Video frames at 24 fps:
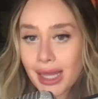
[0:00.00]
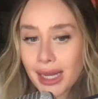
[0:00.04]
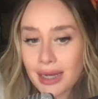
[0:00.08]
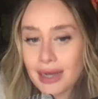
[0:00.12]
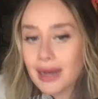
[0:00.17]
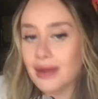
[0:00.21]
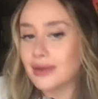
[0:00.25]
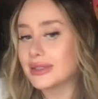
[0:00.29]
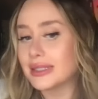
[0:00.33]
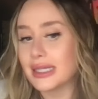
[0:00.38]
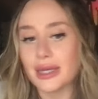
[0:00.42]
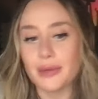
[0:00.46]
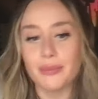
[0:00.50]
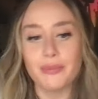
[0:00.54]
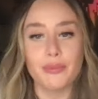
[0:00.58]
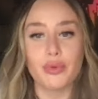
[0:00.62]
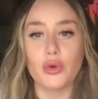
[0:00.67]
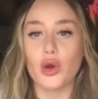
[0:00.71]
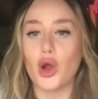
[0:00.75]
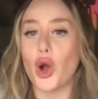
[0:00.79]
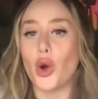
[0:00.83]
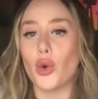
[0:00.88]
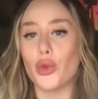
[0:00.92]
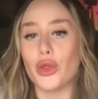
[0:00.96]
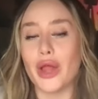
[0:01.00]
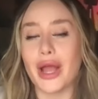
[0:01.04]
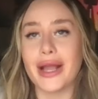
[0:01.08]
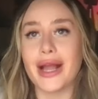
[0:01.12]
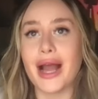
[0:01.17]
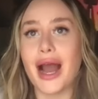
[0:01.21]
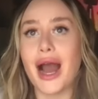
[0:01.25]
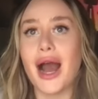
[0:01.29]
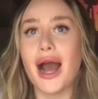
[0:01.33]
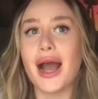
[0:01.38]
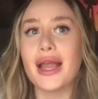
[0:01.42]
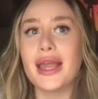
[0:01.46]
And I was like, bro, like
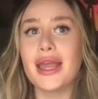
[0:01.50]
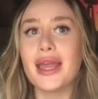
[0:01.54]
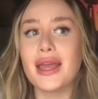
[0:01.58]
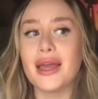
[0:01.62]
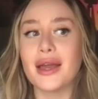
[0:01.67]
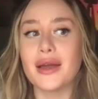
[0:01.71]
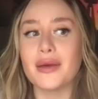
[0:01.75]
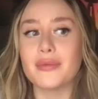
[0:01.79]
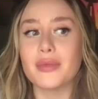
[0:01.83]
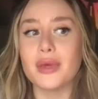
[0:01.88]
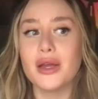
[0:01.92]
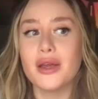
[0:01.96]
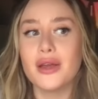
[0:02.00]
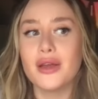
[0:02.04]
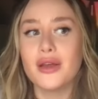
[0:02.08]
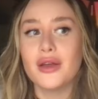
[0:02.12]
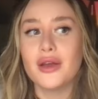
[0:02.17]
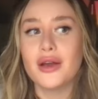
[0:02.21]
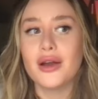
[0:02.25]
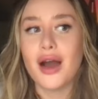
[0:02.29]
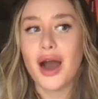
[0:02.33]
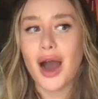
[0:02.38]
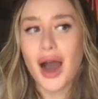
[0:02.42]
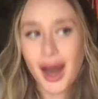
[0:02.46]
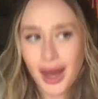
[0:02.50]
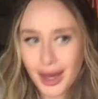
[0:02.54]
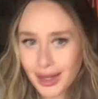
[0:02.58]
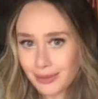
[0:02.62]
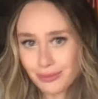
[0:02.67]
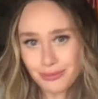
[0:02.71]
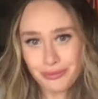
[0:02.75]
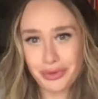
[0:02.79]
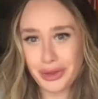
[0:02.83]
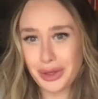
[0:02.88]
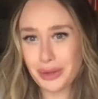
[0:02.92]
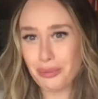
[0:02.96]
I am, I'm
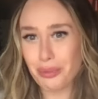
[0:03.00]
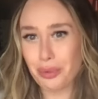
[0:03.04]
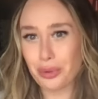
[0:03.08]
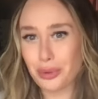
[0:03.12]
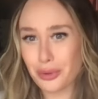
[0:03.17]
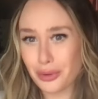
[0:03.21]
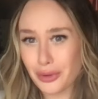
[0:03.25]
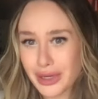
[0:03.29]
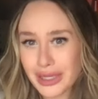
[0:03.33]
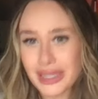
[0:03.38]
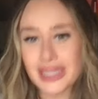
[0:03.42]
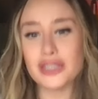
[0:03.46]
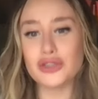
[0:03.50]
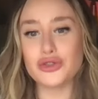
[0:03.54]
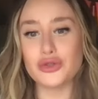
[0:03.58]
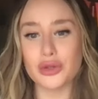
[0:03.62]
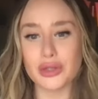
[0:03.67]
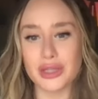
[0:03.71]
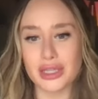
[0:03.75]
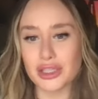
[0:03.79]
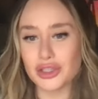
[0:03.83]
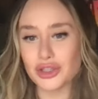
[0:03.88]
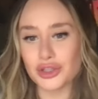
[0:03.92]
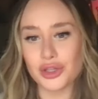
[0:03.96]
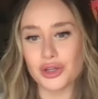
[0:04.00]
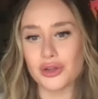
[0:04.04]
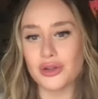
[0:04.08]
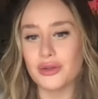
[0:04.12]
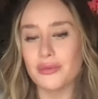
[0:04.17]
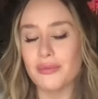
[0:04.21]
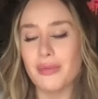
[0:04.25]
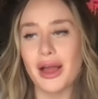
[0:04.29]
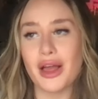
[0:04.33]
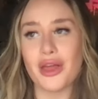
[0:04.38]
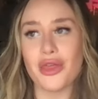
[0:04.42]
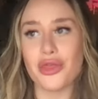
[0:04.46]
like pretty traditional in
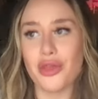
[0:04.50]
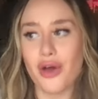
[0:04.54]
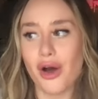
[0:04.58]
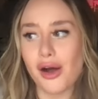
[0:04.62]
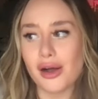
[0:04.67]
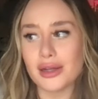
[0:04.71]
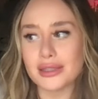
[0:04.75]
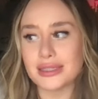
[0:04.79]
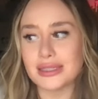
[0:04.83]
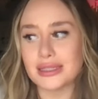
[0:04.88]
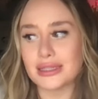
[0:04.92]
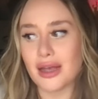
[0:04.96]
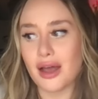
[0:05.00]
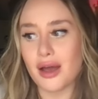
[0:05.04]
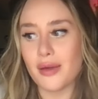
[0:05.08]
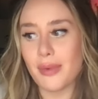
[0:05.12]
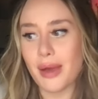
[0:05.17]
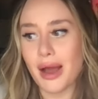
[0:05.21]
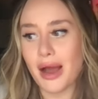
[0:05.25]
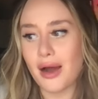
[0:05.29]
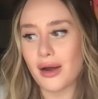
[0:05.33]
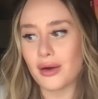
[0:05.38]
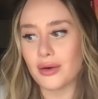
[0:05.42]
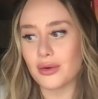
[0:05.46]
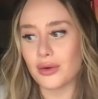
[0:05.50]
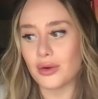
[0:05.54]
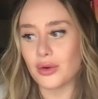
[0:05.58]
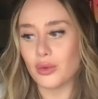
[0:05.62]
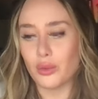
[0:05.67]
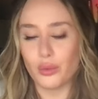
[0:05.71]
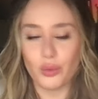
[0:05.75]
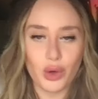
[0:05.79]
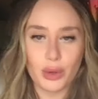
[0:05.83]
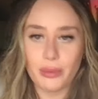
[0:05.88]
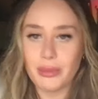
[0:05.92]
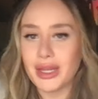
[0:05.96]
my thoughts about
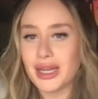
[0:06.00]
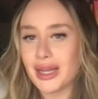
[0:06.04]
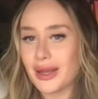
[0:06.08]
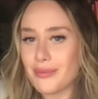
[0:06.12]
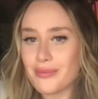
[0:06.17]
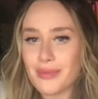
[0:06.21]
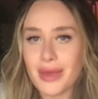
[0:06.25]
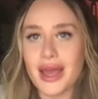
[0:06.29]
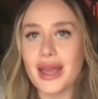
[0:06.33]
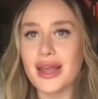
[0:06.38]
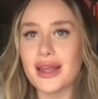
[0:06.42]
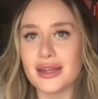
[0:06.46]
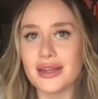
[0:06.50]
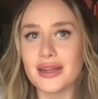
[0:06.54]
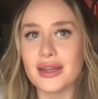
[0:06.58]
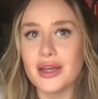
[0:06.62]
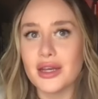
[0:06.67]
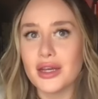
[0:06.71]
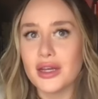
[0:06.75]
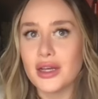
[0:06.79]
women and men.